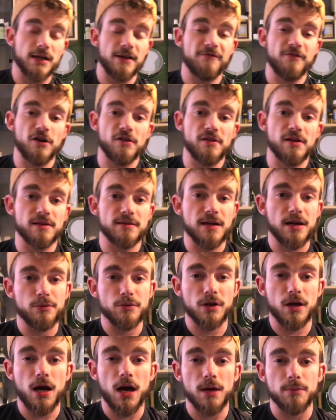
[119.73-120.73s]
I felt like that
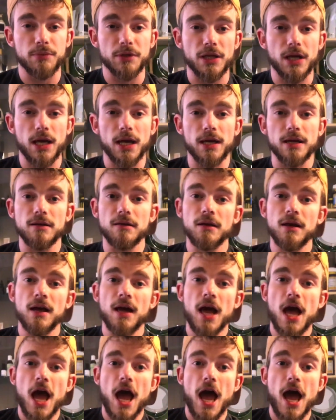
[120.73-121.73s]
would complicate
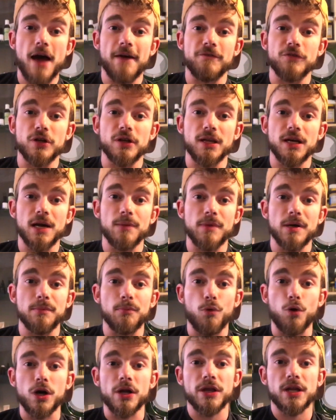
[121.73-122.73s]
everything a bit more